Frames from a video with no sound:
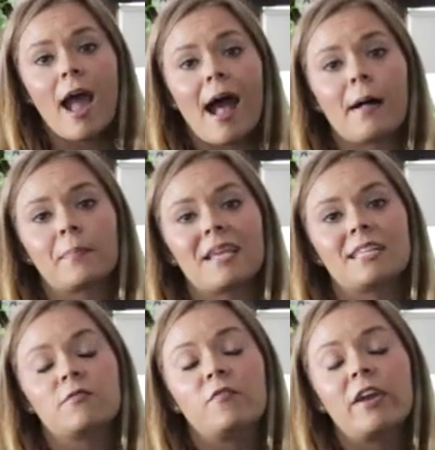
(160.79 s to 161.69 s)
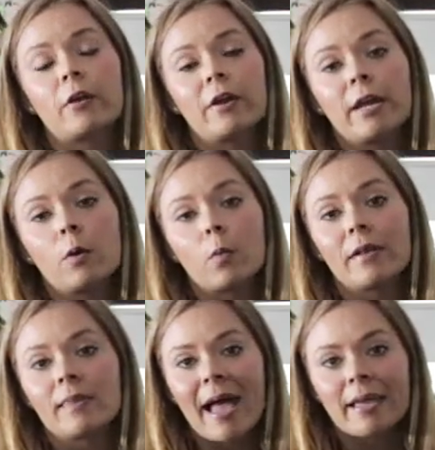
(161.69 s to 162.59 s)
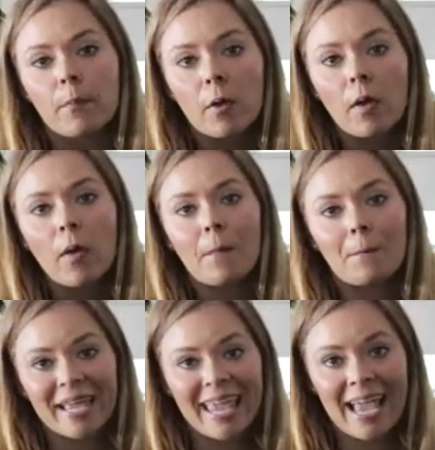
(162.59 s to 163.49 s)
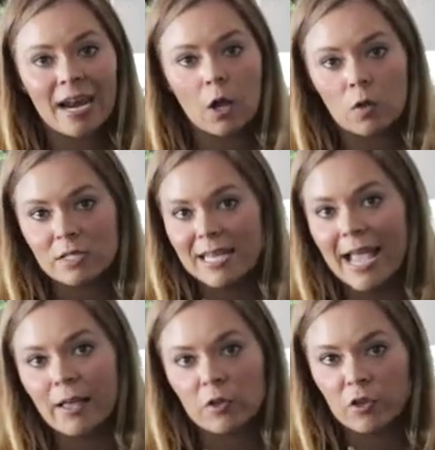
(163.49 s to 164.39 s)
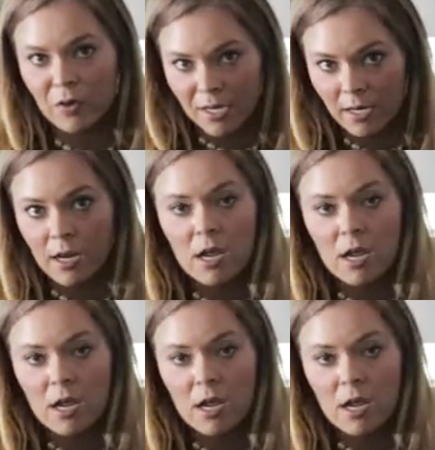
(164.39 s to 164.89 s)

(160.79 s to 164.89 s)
Um, it's very reliable mechanical style unit.